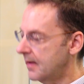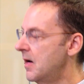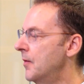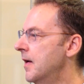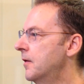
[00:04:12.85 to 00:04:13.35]

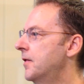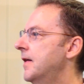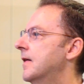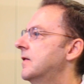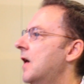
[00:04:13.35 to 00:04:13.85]
Now, another
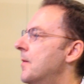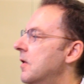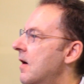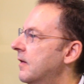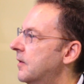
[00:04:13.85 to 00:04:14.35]
thing that's come
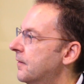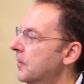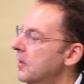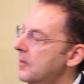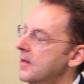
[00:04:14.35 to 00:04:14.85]
along to
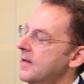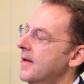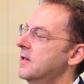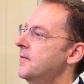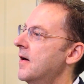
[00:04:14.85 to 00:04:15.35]
further
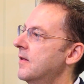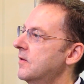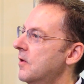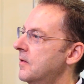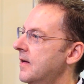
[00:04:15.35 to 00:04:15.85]
intensify the
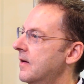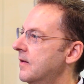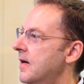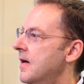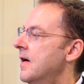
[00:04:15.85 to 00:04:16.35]

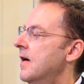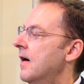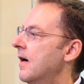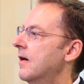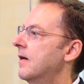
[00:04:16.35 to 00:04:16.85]
slowdown
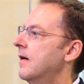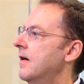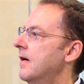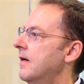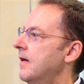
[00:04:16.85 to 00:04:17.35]

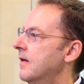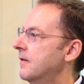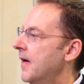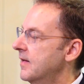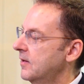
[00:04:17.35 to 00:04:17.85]
in
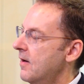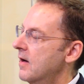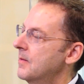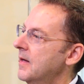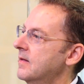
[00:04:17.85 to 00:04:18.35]
advanced
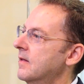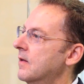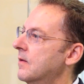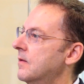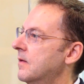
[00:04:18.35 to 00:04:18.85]
economies and
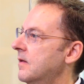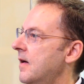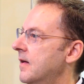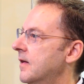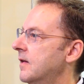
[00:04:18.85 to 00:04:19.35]

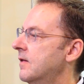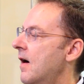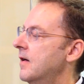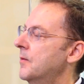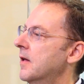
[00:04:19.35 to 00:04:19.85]
the
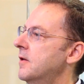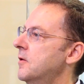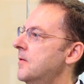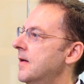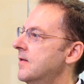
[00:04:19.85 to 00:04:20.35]
decline in real
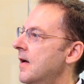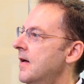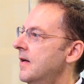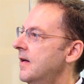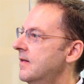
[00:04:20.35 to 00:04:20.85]
interest rates
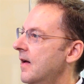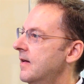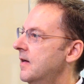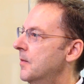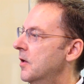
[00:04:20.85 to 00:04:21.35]
is
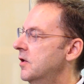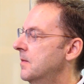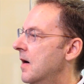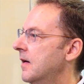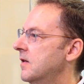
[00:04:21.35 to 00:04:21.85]
that emerging
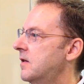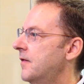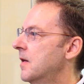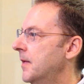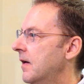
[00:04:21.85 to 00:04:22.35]
markets,
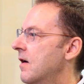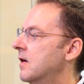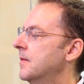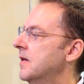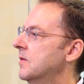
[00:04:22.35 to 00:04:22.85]
developing
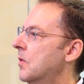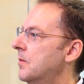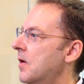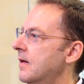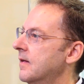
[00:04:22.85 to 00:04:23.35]
economies more
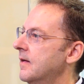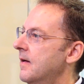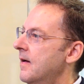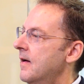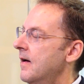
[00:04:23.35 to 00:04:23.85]
broadly,
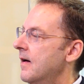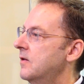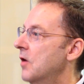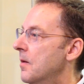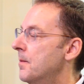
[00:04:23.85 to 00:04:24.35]

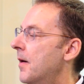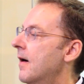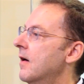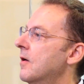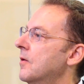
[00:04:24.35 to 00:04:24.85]
don't
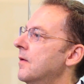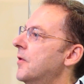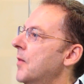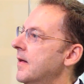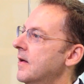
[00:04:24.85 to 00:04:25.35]
borrow
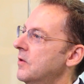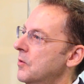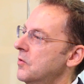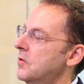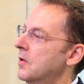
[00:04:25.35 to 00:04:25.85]
the way they
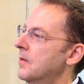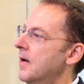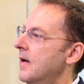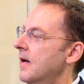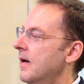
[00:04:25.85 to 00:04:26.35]
used to